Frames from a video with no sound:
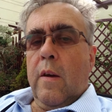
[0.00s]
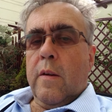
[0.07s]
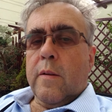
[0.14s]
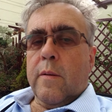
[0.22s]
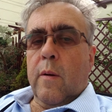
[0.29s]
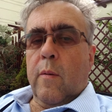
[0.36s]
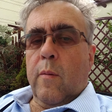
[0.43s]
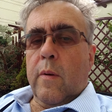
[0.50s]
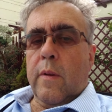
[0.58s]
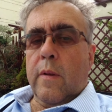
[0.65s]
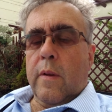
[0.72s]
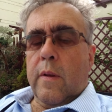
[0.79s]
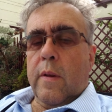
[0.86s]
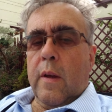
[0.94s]
So
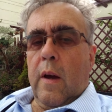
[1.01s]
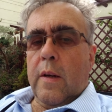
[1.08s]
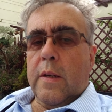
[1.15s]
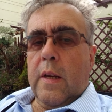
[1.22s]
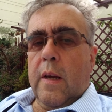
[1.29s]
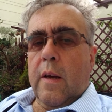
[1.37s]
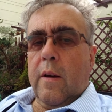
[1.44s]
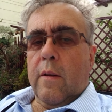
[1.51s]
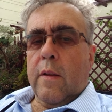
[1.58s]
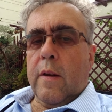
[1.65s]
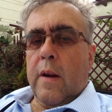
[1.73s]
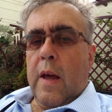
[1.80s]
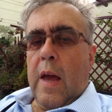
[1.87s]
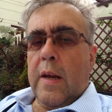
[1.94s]
the idea
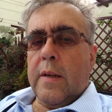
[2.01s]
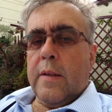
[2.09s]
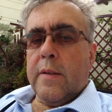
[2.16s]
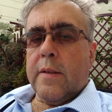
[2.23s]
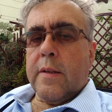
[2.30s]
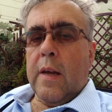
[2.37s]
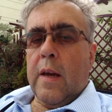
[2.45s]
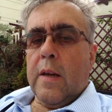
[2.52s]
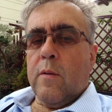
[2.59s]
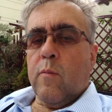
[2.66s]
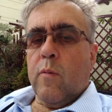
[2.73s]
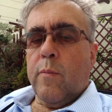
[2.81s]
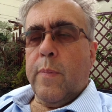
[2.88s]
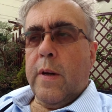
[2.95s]
that I had
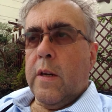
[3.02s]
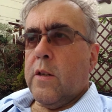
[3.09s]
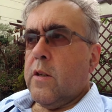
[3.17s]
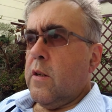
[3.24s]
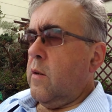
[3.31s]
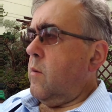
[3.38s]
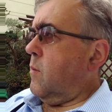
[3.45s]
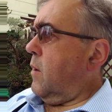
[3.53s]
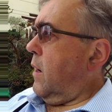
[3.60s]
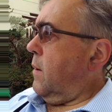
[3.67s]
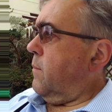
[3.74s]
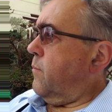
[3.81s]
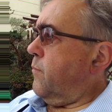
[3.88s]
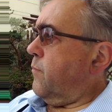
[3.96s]
instead would be
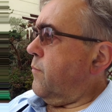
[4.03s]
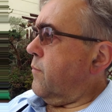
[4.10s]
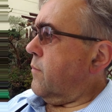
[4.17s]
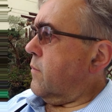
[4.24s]
to